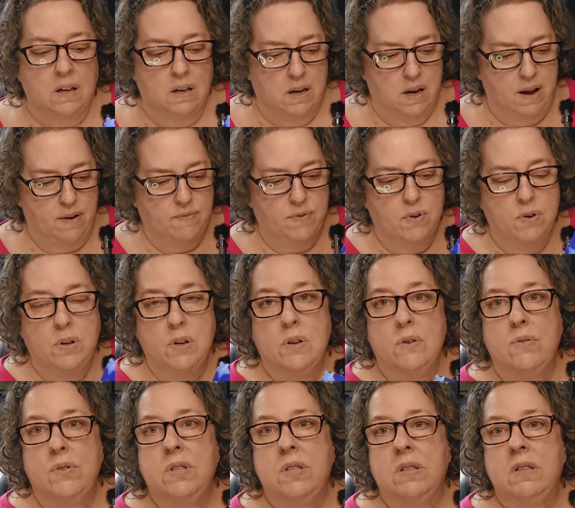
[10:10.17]

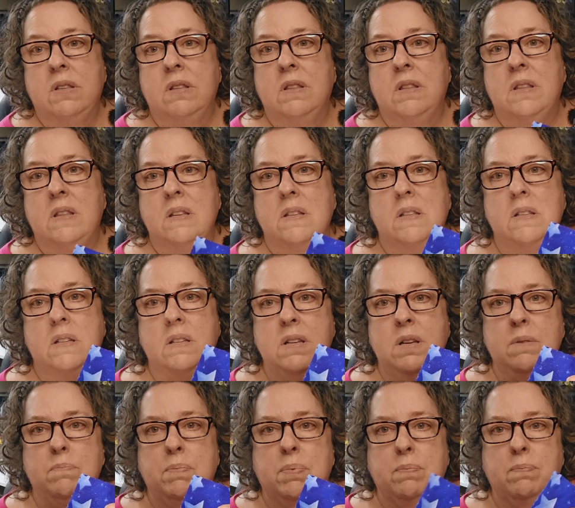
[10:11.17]
use this
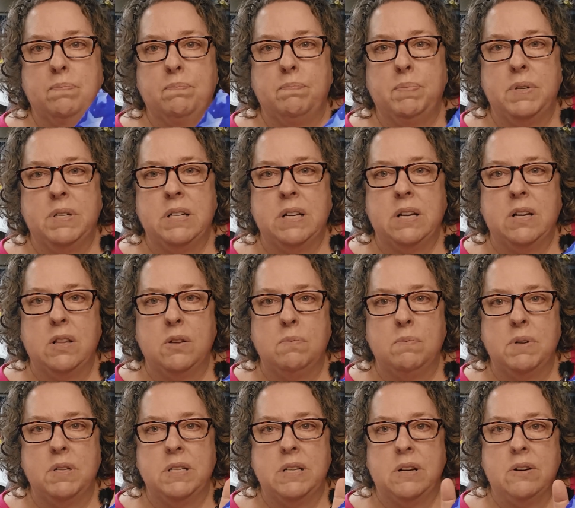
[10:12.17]
particular
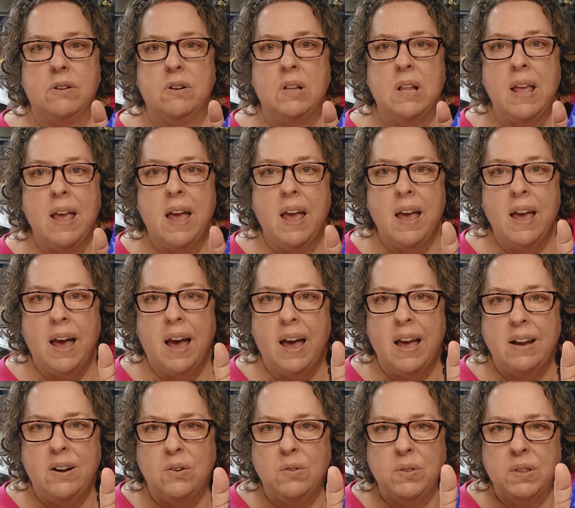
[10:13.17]
material.
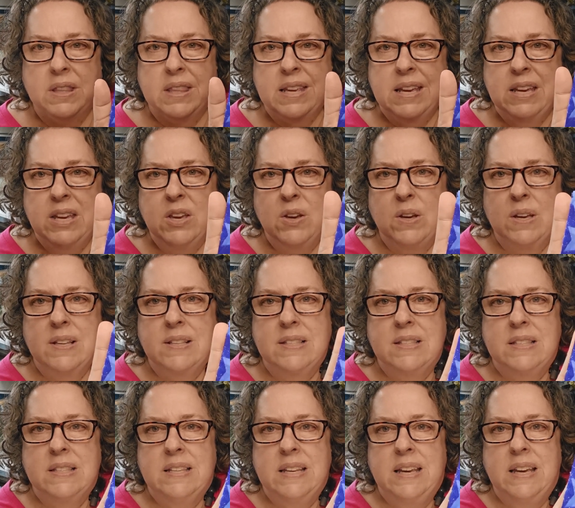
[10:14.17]
I don't think you could
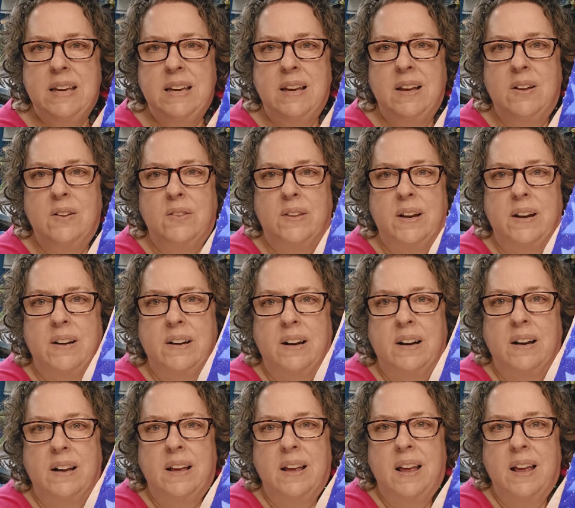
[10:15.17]
see it. Oh, there.
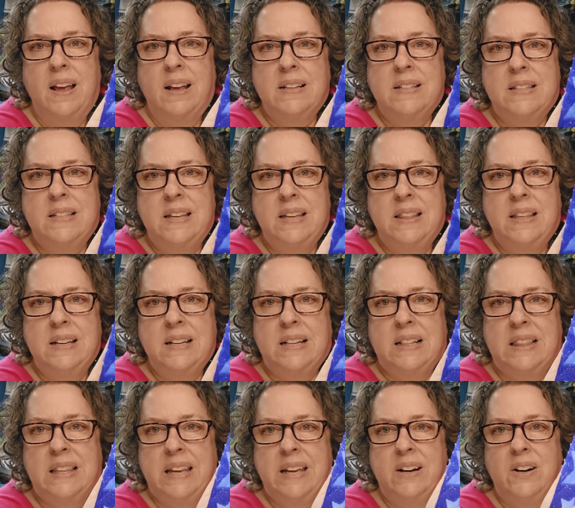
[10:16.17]
See the
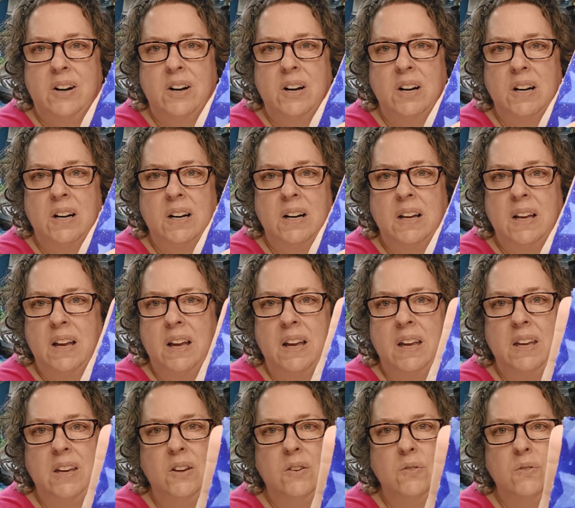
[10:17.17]
glitter?
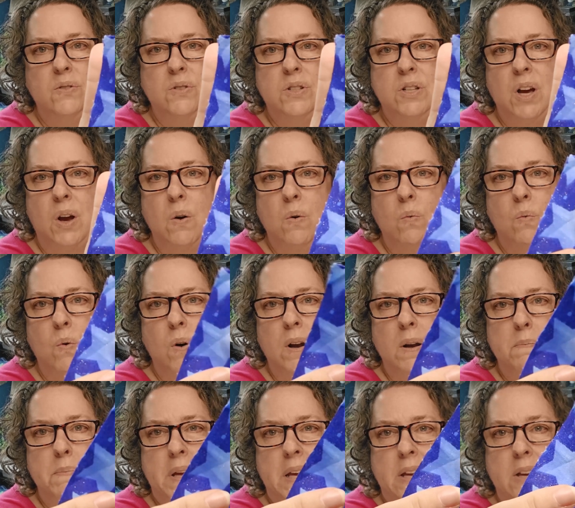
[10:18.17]
You don't want
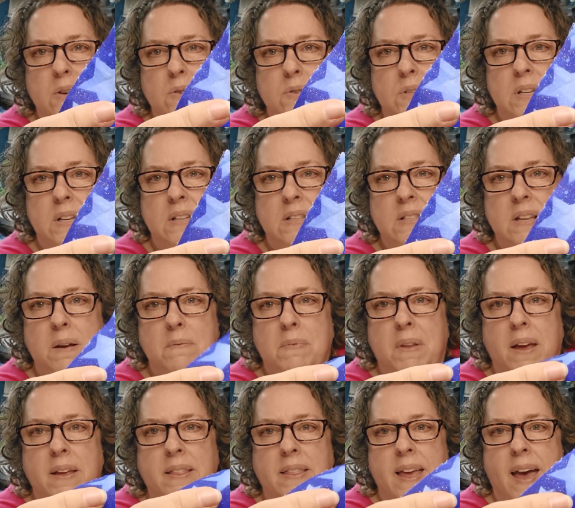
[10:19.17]
to be using something
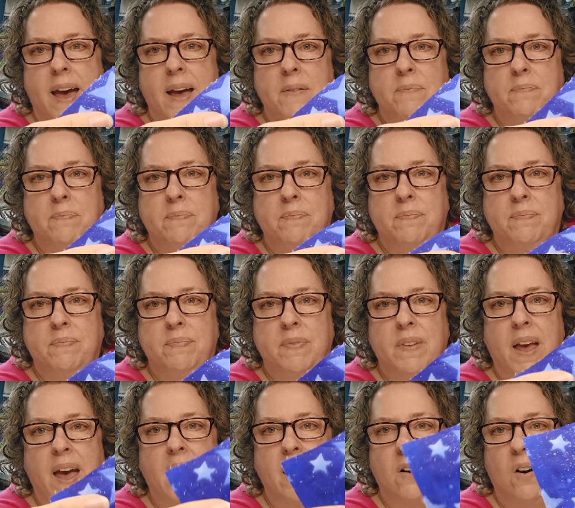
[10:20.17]
like that
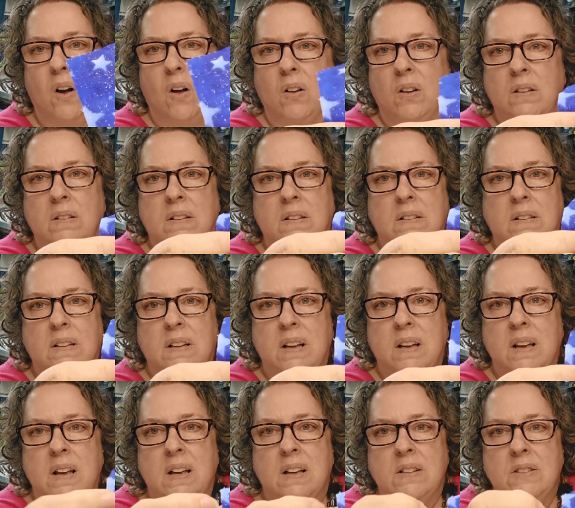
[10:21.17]
at all.
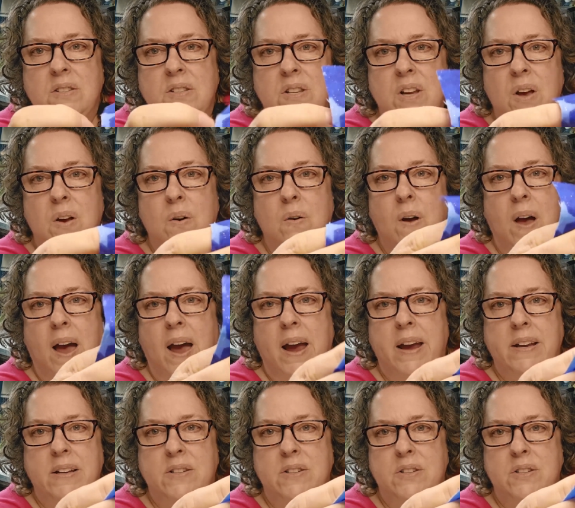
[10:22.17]
So
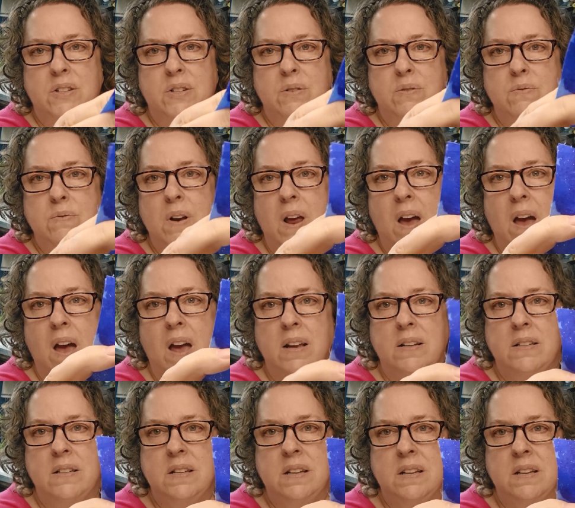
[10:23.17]
I do
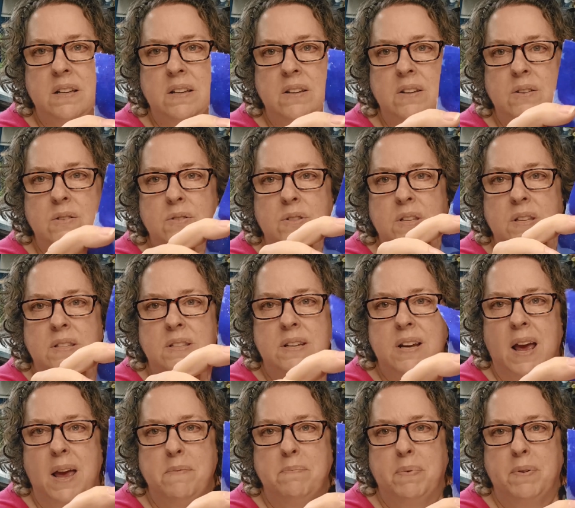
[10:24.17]
not use this
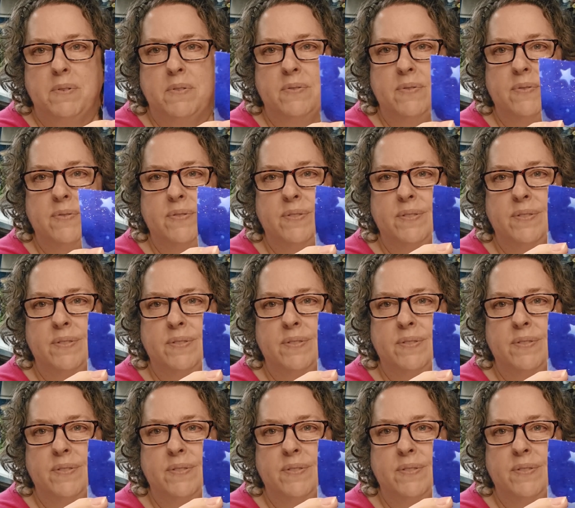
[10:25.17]
type of